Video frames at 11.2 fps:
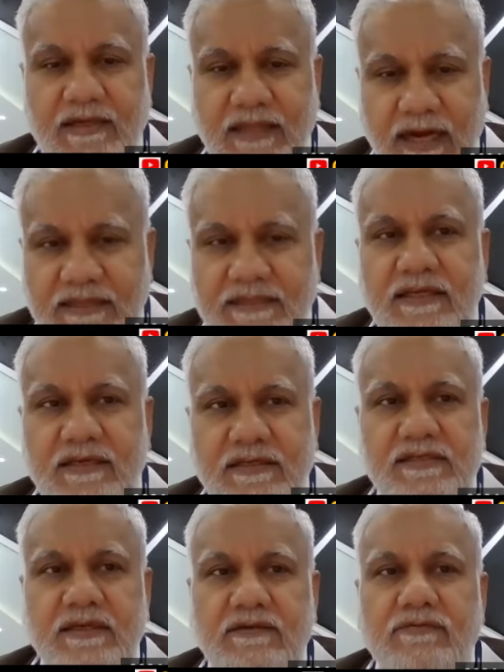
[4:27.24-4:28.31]
And that is the
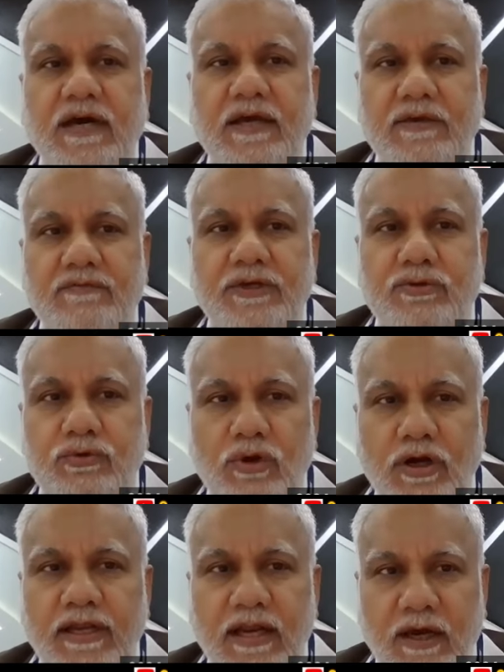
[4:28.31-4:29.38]
reason why we do
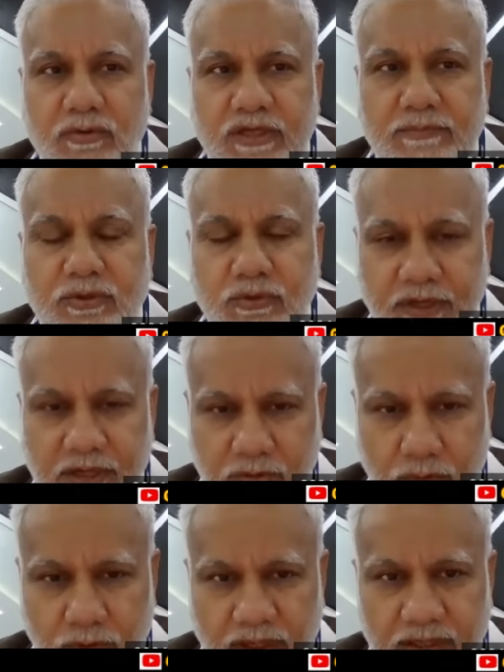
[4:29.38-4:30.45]
not allow them to
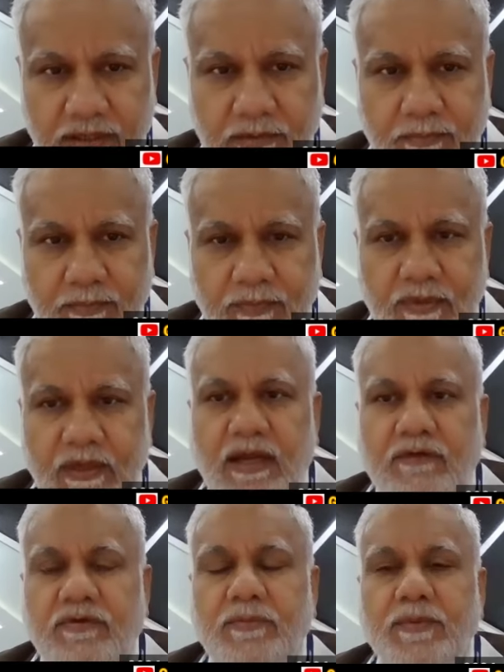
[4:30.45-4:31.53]
take orally
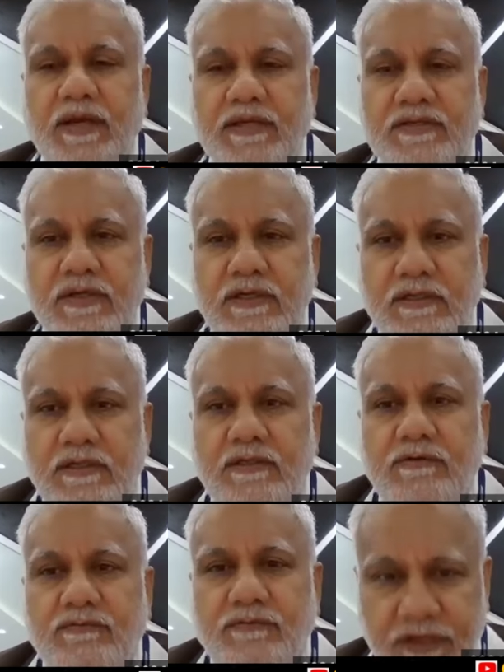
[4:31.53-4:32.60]
and we place a
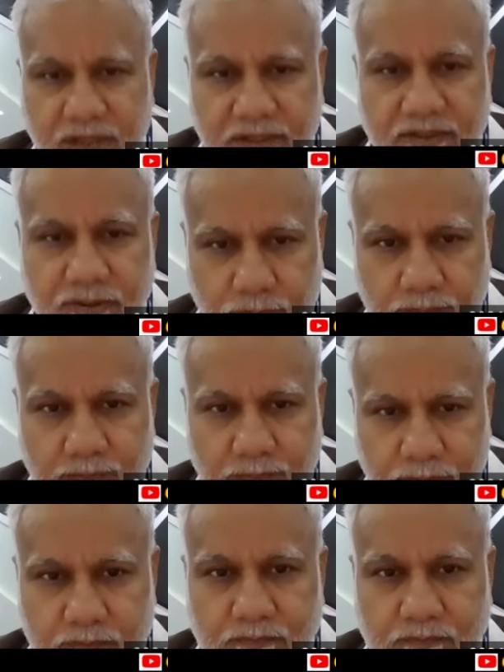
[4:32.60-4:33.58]
feeding tube.